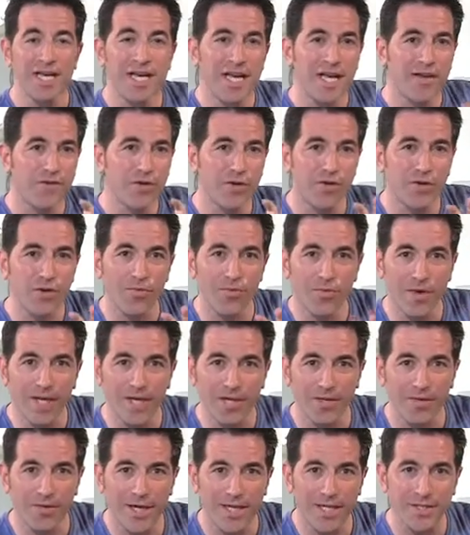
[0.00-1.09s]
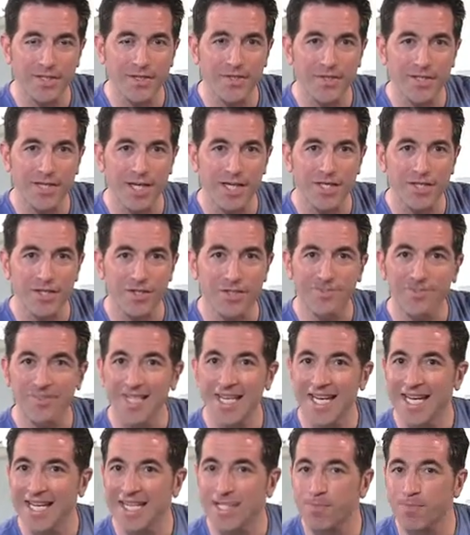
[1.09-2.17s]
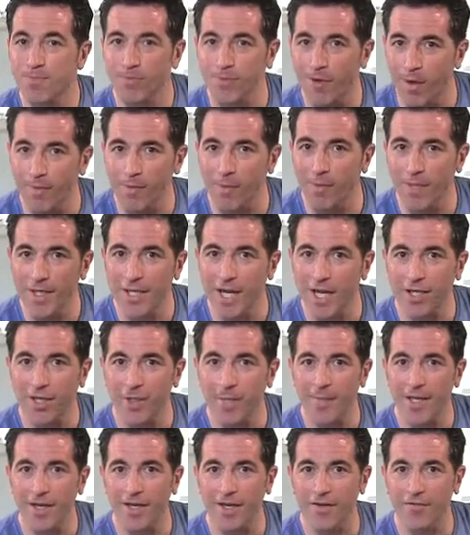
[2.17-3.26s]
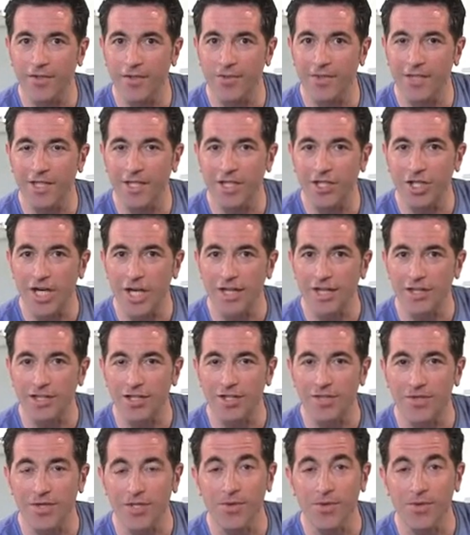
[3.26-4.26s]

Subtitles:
if you're a regular exerciser, it's probably not going to be enough to really challenge you.